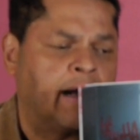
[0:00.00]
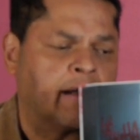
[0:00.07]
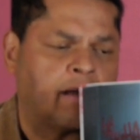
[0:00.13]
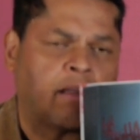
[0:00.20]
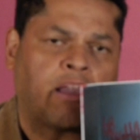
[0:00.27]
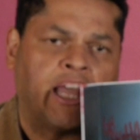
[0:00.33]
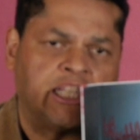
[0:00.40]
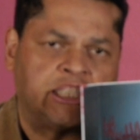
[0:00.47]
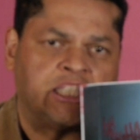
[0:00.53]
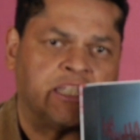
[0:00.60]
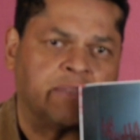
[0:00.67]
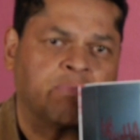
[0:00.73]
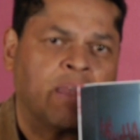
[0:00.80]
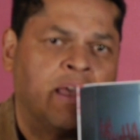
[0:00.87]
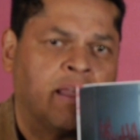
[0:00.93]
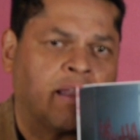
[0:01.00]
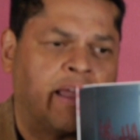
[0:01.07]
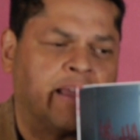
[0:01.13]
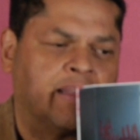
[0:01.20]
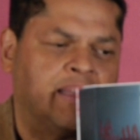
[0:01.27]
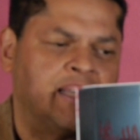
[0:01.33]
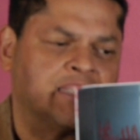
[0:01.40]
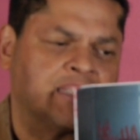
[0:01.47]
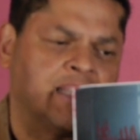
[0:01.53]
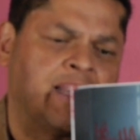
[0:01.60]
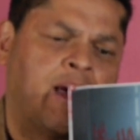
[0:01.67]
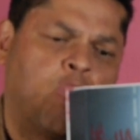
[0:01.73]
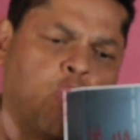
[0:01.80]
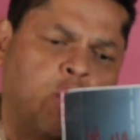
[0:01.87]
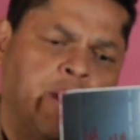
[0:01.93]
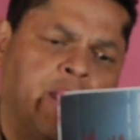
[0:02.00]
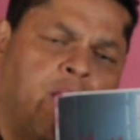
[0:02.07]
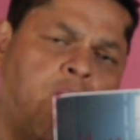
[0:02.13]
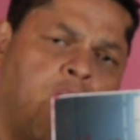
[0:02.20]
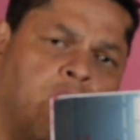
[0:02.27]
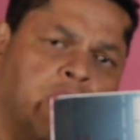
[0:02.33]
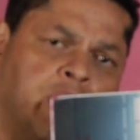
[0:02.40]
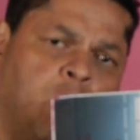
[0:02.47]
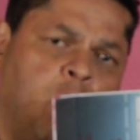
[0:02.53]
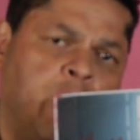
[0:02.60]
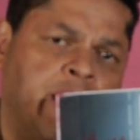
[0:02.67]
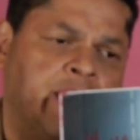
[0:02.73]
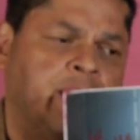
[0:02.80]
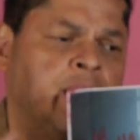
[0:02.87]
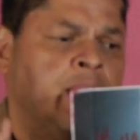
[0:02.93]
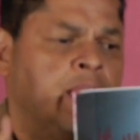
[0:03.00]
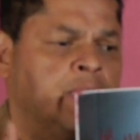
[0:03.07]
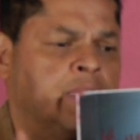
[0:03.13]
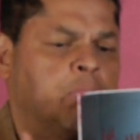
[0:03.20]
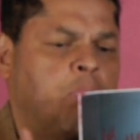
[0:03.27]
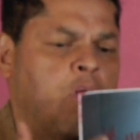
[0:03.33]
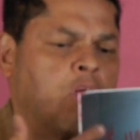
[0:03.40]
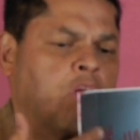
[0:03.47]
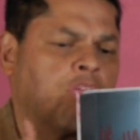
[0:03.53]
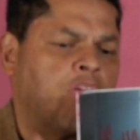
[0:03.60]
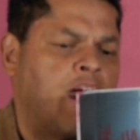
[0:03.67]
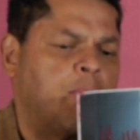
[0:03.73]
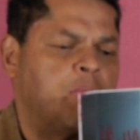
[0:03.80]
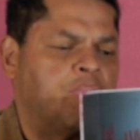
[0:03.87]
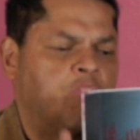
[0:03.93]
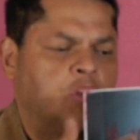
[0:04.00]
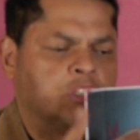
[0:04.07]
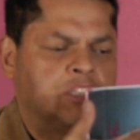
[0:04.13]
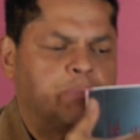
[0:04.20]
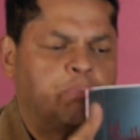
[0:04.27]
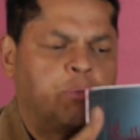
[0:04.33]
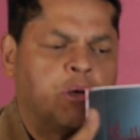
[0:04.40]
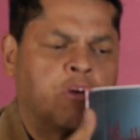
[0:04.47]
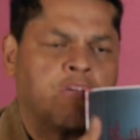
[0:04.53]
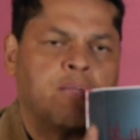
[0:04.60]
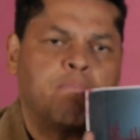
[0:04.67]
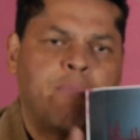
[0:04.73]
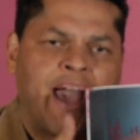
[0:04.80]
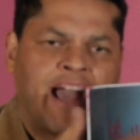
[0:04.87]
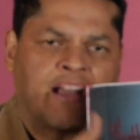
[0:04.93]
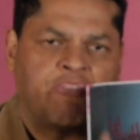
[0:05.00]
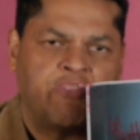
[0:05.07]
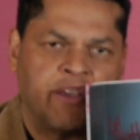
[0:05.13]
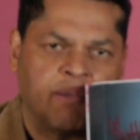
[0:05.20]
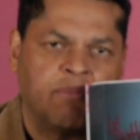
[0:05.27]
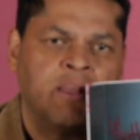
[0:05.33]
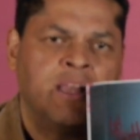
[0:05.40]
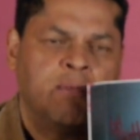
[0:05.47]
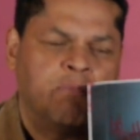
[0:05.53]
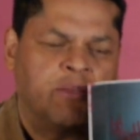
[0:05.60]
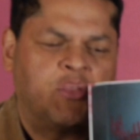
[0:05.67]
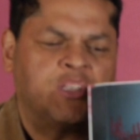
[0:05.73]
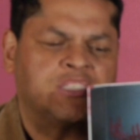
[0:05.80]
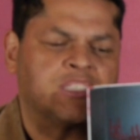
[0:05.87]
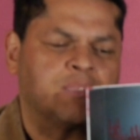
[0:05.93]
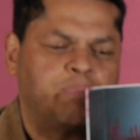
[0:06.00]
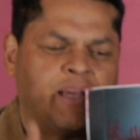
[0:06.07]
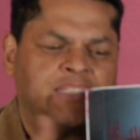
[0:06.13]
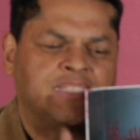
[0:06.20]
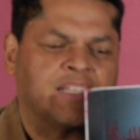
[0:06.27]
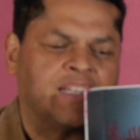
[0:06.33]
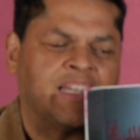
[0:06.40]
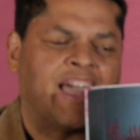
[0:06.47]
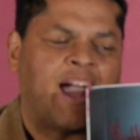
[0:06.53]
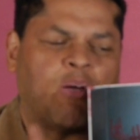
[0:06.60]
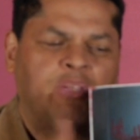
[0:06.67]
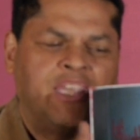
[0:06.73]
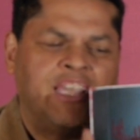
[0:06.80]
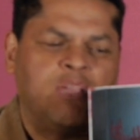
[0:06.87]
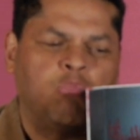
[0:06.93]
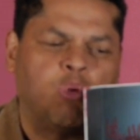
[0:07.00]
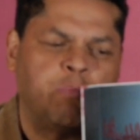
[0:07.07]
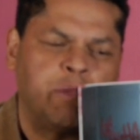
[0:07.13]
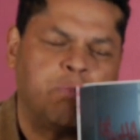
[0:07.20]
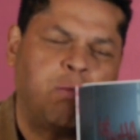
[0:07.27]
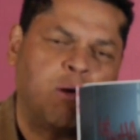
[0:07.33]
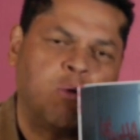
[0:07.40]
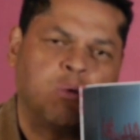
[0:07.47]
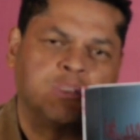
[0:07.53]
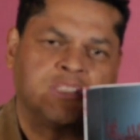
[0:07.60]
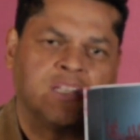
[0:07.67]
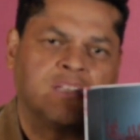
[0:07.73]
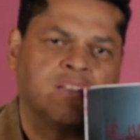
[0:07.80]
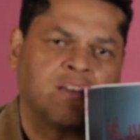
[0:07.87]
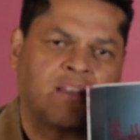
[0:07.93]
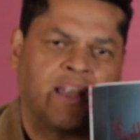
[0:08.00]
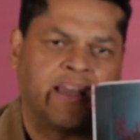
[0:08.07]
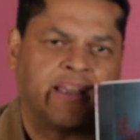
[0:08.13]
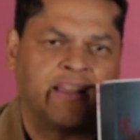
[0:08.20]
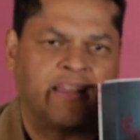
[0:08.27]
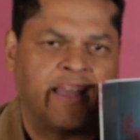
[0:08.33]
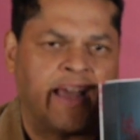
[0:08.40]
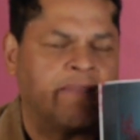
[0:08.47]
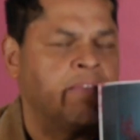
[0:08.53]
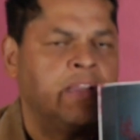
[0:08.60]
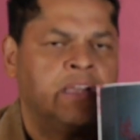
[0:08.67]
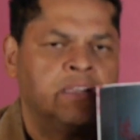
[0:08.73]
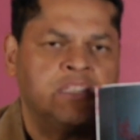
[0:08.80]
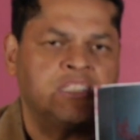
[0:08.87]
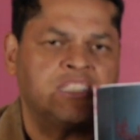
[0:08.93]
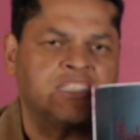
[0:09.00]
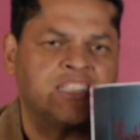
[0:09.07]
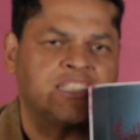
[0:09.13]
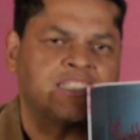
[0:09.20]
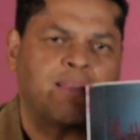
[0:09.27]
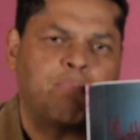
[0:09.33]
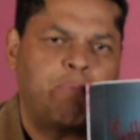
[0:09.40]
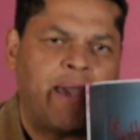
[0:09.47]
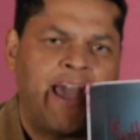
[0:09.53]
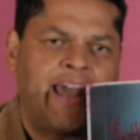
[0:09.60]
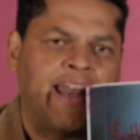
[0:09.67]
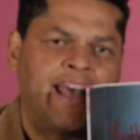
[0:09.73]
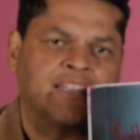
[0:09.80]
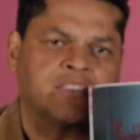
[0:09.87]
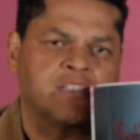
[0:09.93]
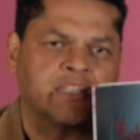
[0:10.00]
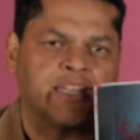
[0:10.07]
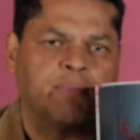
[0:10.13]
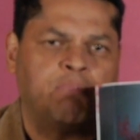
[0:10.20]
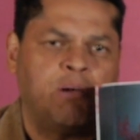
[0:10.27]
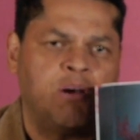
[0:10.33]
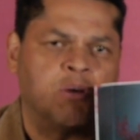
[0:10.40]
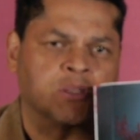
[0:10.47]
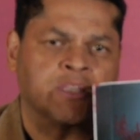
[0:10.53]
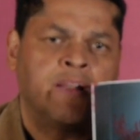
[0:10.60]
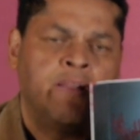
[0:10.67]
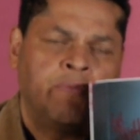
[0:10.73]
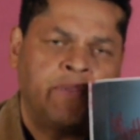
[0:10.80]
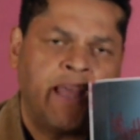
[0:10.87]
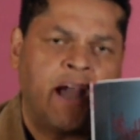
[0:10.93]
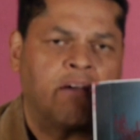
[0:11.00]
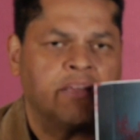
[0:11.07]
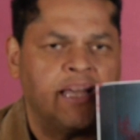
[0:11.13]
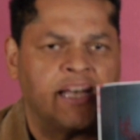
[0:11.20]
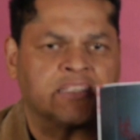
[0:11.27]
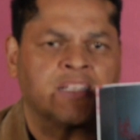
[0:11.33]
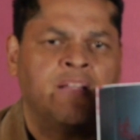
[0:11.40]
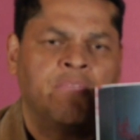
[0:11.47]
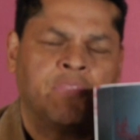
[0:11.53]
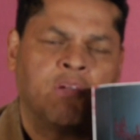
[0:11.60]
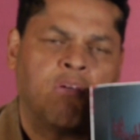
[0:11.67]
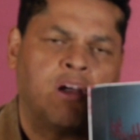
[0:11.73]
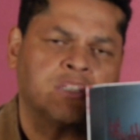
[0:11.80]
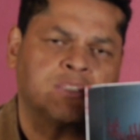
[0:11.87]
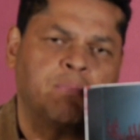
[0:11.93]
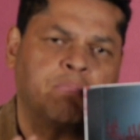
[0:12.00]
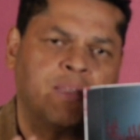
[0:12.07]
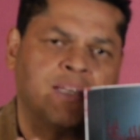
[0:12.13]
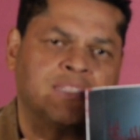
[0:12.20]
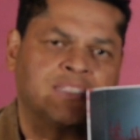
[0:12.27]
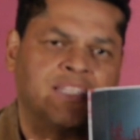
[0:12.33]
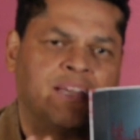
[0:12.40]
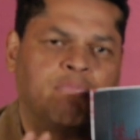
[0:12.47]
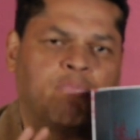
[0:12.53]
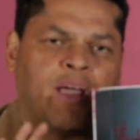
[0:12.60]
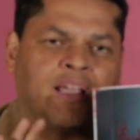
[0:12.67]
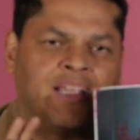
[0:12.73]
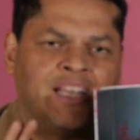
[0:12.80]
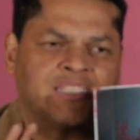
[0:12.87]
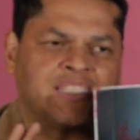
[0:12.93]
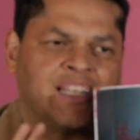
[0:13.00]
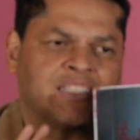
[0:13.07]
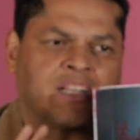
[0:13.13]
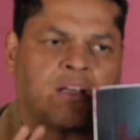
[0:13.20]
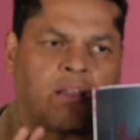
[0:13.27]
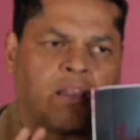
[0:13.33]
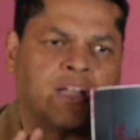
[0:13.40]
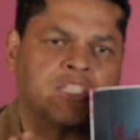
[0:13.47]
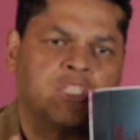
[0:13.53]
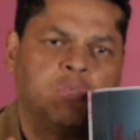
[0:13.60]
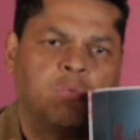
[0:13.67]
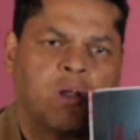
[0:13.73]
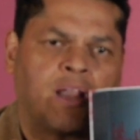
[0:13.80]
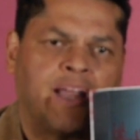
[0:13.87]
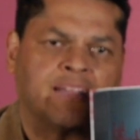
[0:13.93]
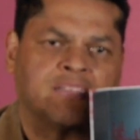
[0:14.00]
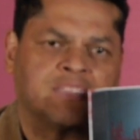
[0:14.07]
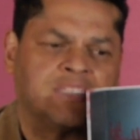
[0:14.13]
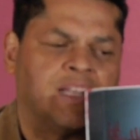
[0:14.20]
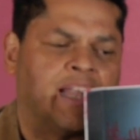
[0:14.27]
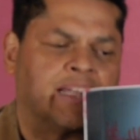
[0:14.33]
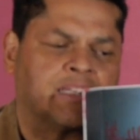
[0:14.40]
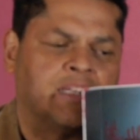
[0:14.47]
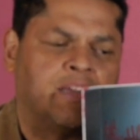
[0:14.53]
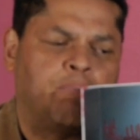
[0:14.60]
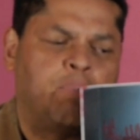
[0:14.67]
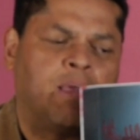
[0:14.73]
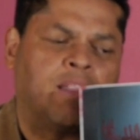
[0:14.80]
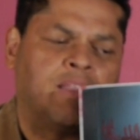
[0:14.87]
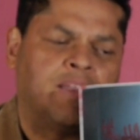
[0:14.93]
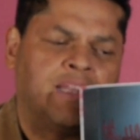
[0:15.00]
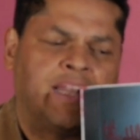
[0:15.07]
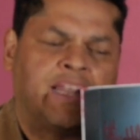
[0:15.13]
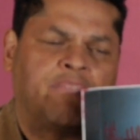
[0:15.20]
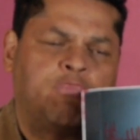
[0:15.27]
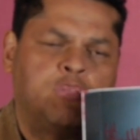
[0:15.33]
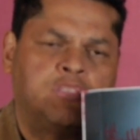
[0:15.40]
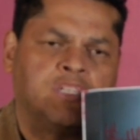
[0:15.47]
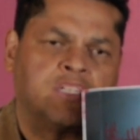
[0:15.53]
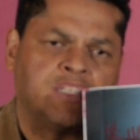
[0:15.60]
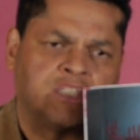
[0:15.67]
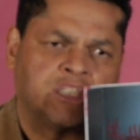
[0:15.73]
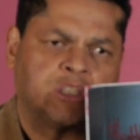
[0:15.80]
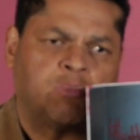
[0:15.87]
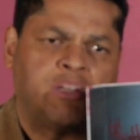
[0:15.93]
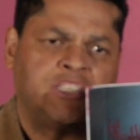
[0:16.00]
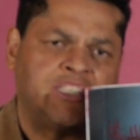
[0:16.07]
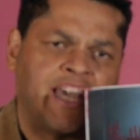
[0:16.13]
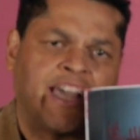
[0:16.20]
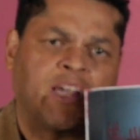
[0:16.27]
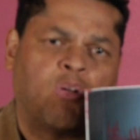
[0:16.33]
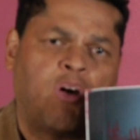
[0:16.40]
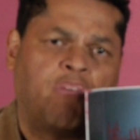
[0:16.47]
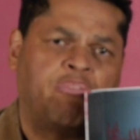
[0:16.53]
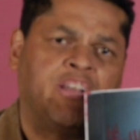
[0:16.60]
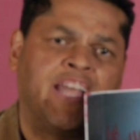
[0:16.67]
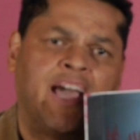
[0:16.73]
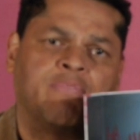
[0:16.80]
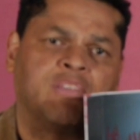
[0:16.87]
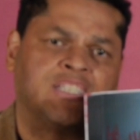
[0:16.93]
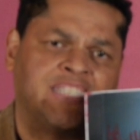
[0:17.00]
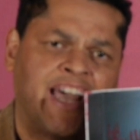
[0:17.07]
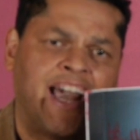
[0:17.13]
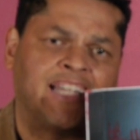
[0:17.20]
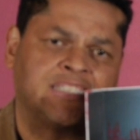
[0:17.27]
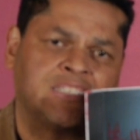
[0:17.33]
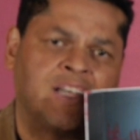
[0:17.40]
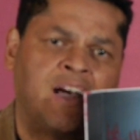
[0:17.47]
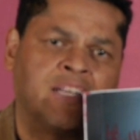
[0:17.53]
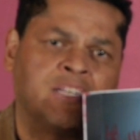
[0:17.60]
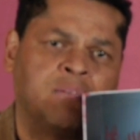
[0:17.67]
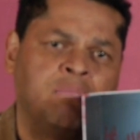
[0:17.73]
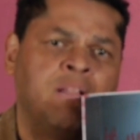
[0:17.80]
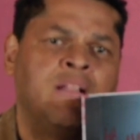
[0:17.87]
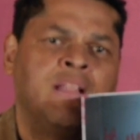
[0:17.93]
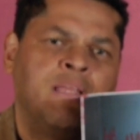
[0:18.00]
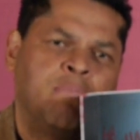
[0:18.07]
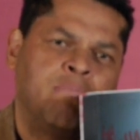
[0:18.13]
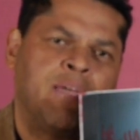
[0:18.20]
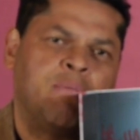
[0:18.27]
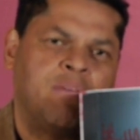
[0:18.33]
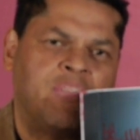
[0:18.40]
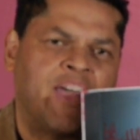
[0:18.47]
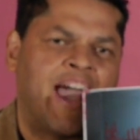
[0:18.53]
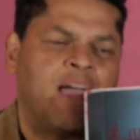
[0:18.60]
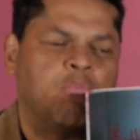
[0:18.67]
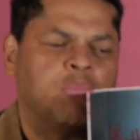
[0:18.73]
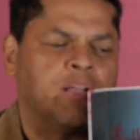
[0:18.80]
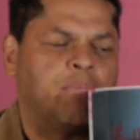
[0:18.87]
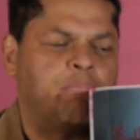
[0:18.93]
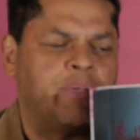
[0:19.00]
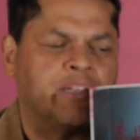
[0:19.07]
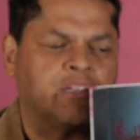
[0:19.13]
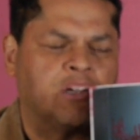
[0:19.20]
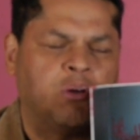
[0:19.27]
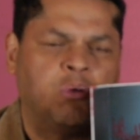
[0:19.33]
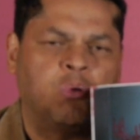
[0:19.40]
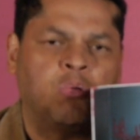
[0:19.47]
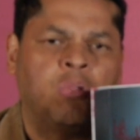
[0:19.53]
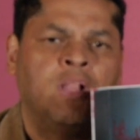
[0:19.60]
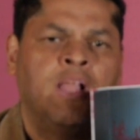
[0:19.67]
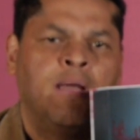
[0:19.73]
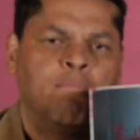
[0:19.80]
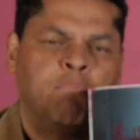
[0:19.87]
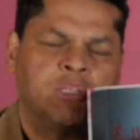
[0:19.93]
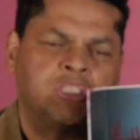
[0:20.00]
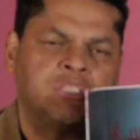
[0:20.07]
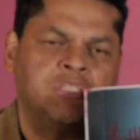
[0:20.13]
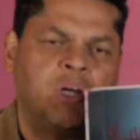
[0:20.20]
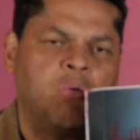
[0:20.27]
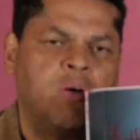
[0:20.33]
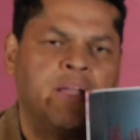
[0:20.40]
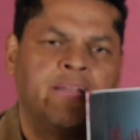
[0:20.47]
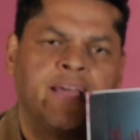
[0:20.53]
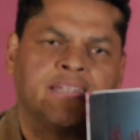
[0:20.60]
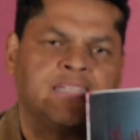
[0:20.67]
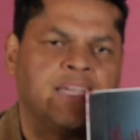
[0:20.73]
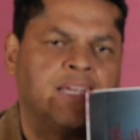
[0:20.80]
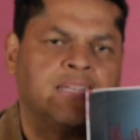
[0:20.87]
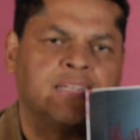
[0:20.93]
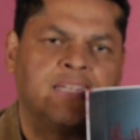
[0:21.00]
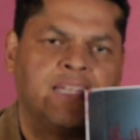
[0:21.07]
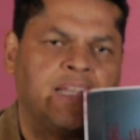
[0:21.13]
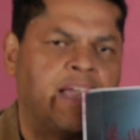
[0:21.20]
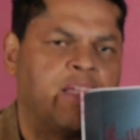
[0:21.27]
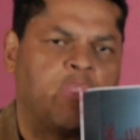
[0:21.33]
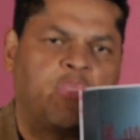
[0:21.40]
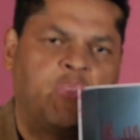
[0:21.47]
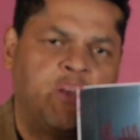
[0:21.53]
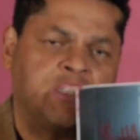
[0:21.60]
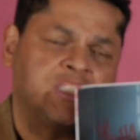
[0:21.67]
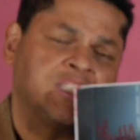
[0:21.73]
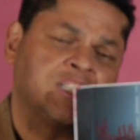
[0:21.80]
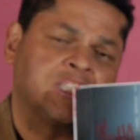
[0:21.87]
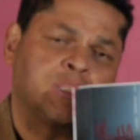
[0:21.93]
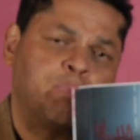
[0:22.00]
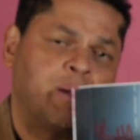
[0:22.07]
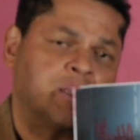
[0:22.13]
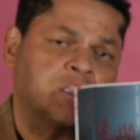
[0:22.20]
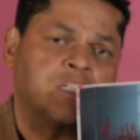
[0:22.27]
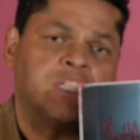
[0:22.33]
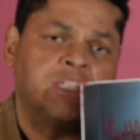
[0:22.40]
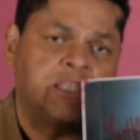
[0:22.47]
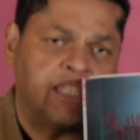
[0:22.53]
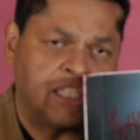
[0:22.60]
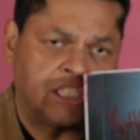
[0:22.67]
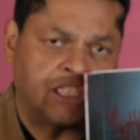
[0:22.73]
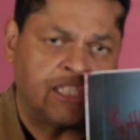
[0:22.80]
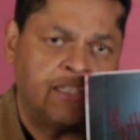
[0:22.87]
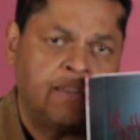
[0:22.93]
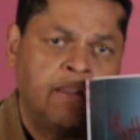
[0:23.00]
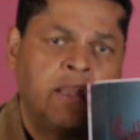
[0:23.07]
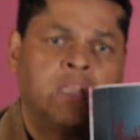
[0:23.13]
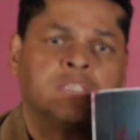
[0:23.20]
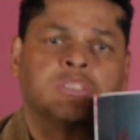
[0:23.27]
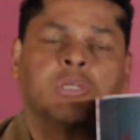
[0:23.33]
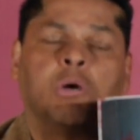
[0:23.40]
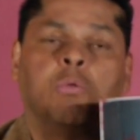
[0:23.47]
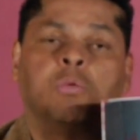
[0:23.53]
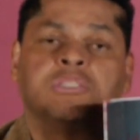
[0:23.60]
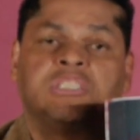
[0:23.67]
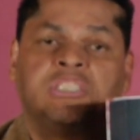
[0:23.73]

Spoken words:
collection, like this. And I will get Harley Quinn, the Margot Robbie version, and put her in back of him. But this is basically how he will be posed and look like in that. This is just a badass looking pose. Now, yes, there are some things that I guess as a collector you would like to see, like the ability that if you took his straitjacket off, he'd have the tats on him. Maybe that would have been cool. But you know what? At the end of the day, this is a special edition, so it was